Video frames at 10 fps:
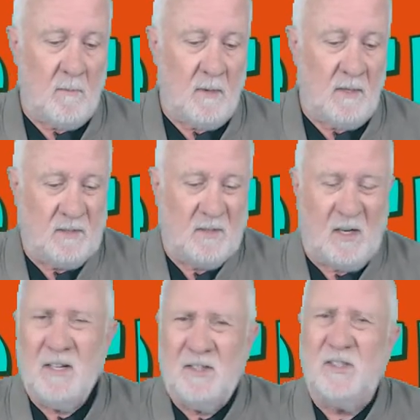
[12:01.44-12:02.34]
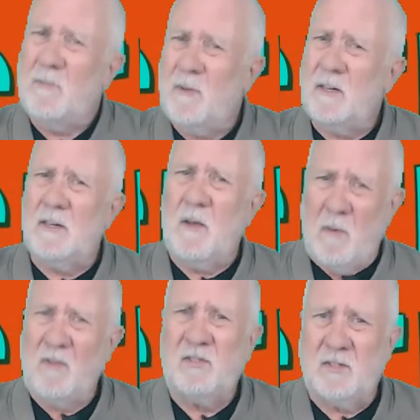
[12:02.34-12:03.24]
Is it a legitimate
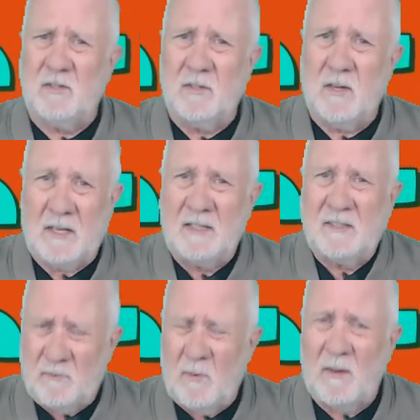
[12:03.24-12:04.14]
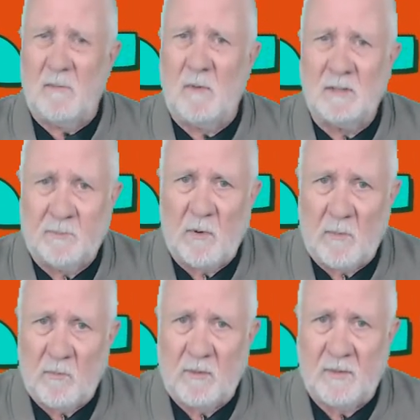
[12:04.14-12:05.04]
emotion? I guess is one of the most
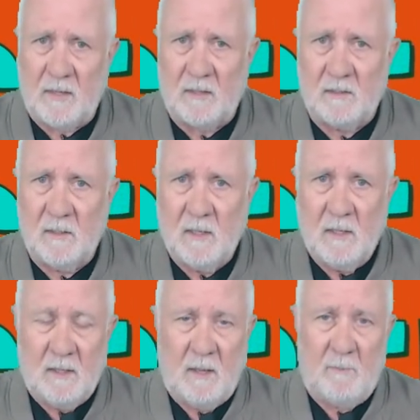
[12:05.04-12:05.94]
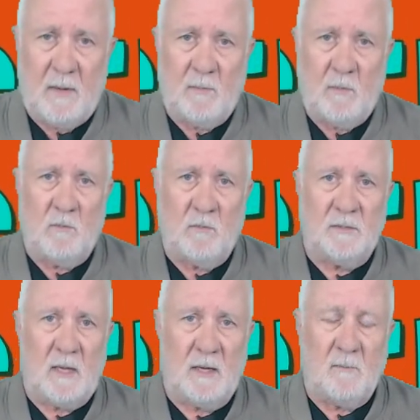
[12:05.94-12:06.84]
primary things that people would
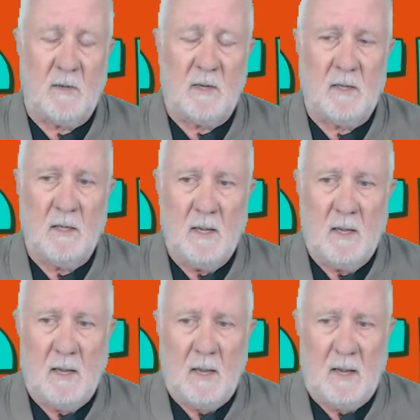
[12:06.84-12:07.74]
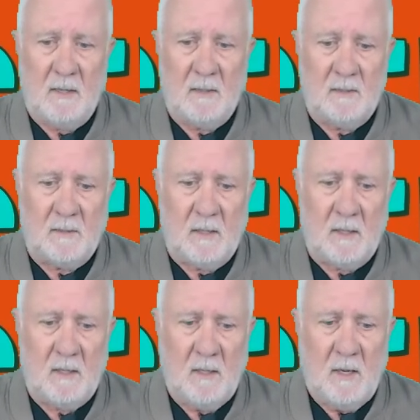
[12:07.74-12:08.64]
say to me.
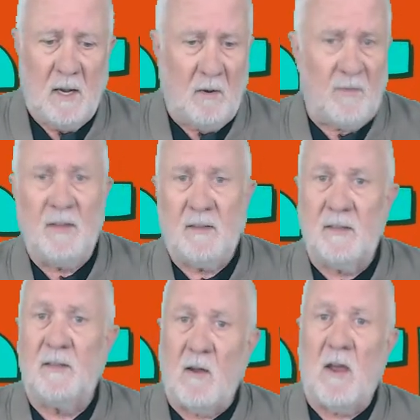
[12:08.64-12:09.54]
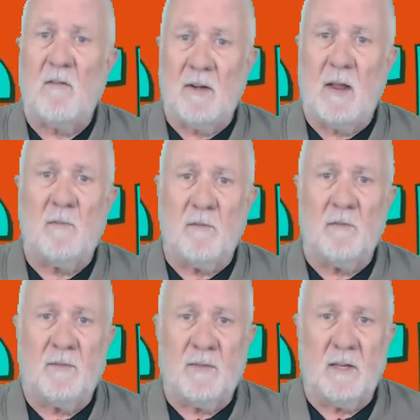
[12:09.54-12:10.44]
And I think that there are a number of
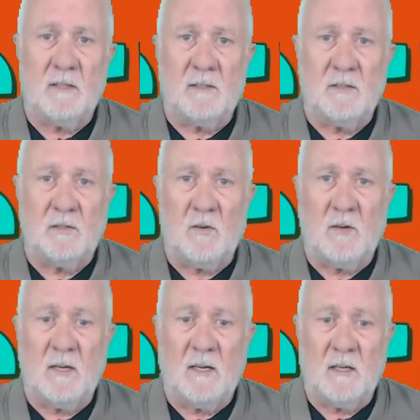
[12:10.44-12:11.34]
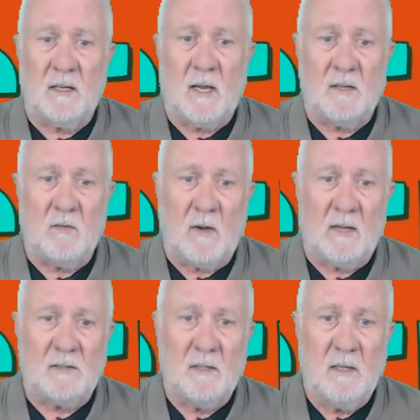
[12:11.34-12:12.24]
things that certainly indicate to us
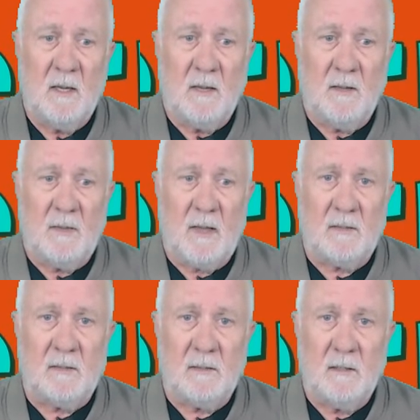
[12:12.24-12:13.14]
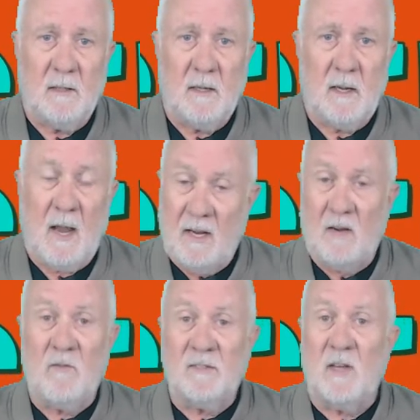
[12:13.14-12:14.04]
that
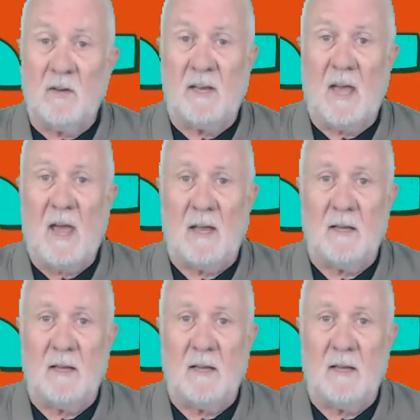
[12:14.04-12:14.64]
anger is okay.